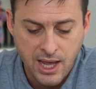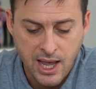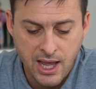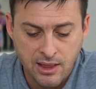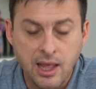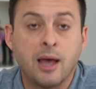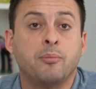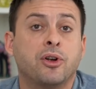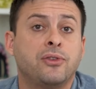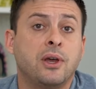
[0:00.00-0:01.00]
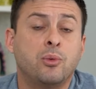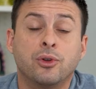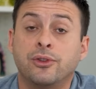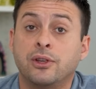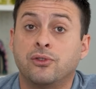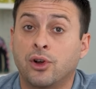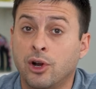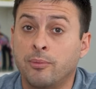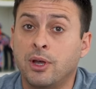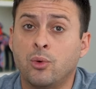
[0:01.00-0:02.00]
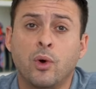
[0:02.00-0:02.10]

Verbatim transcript: And that birthday will determine